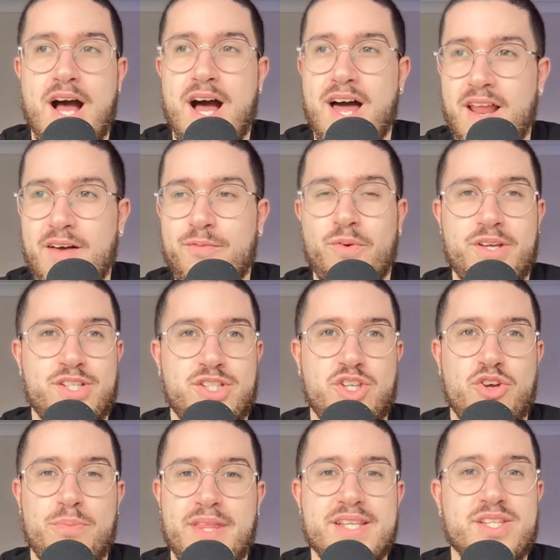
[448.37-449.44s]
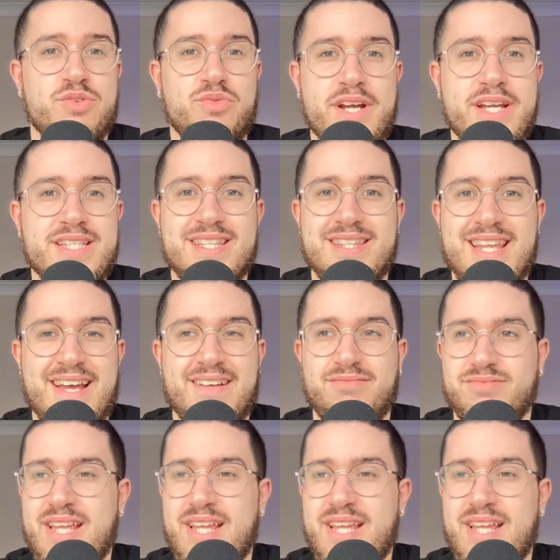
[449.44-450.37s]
I love what he's doing, but there's a reason that